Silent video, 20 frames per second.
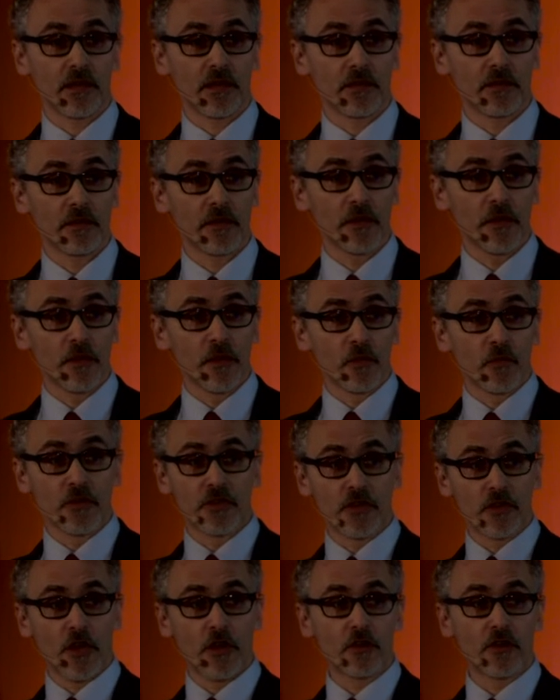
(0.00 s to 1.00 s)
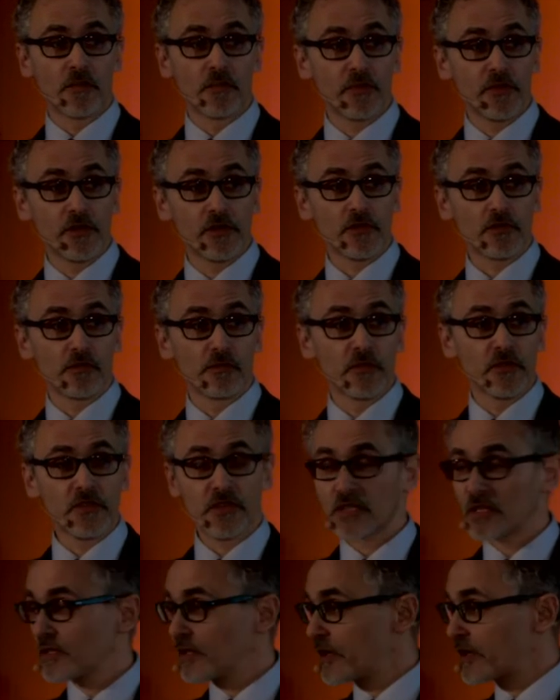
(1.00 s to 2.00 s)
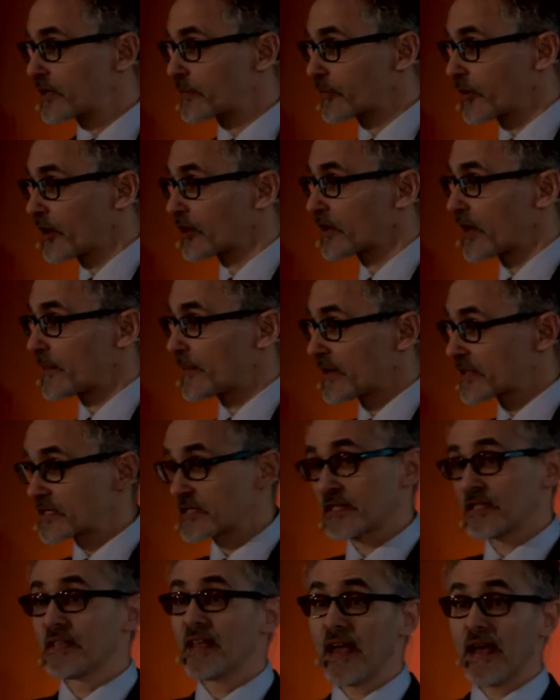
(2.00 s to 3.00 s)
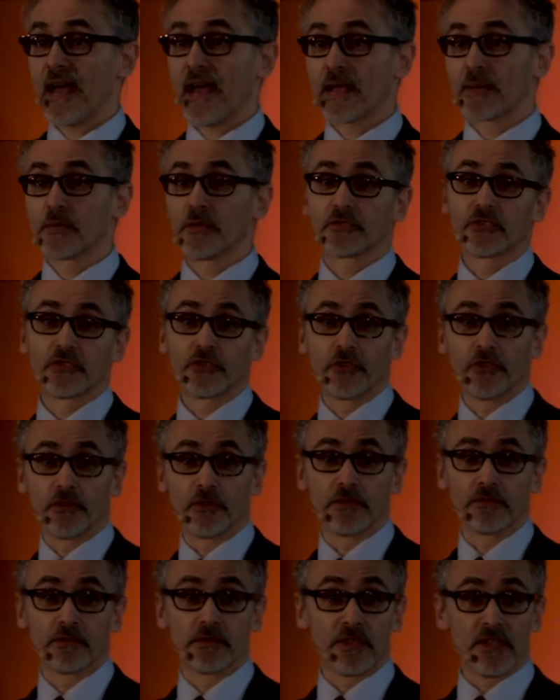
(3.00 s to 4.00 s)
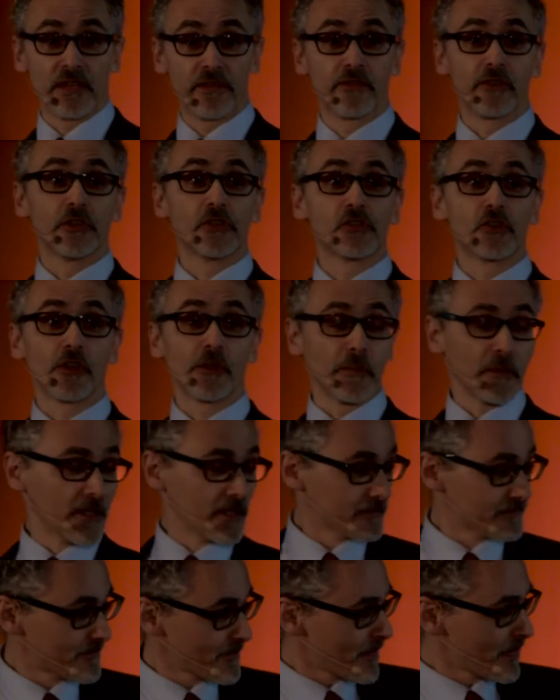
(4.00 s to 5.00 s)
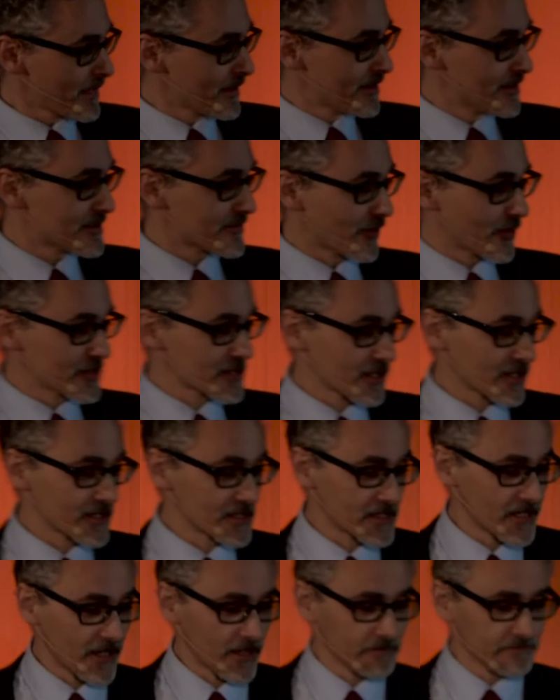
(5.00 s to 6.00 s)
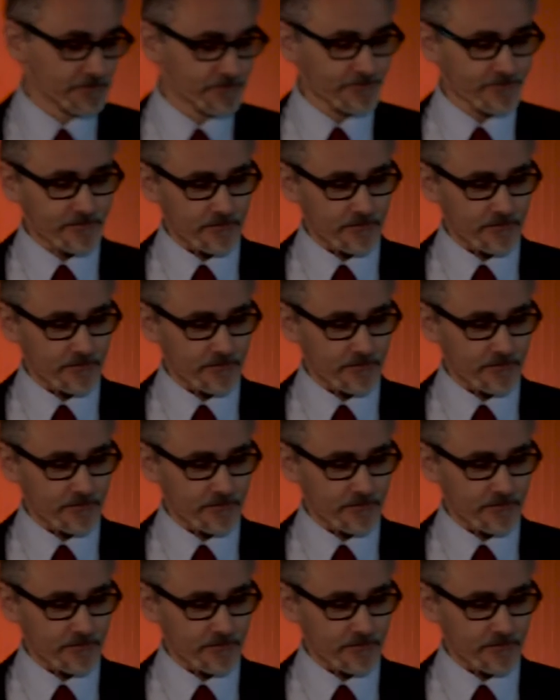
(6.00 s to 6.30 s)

thing, which no computer or machine learning program has yet able to do, even in Germany, as far as I can tell.